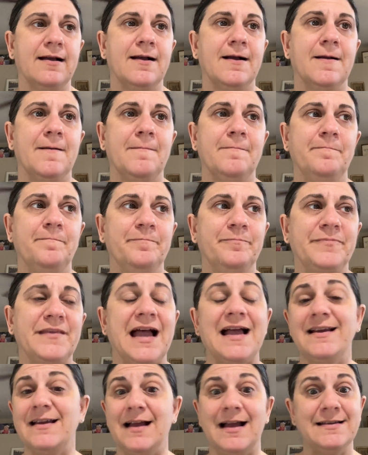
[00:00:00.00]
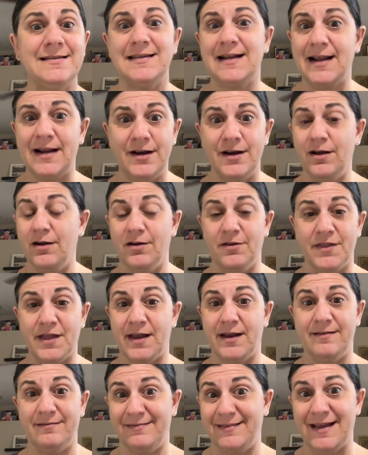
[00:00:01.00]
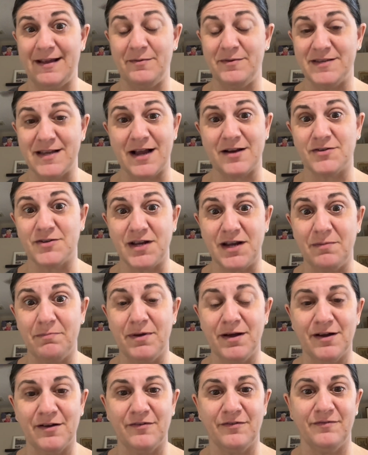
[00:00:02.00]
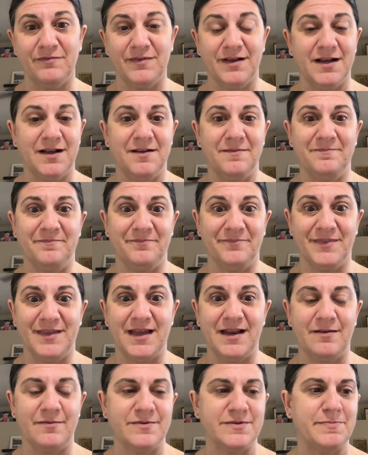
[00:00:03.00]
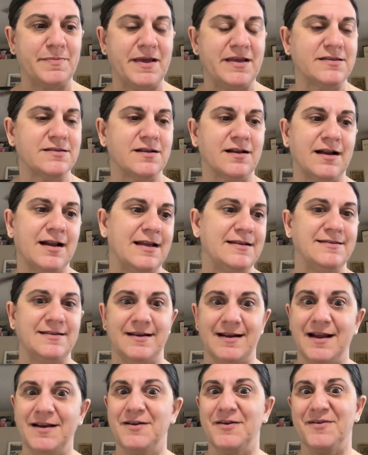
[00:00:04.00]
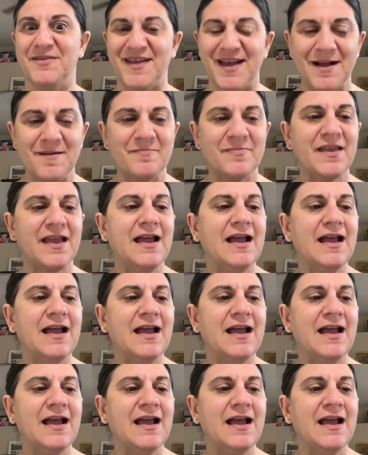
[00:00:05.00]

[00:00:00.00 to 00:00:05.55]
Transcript: I didn't know that it was actually a book that it was based on. I did not know that.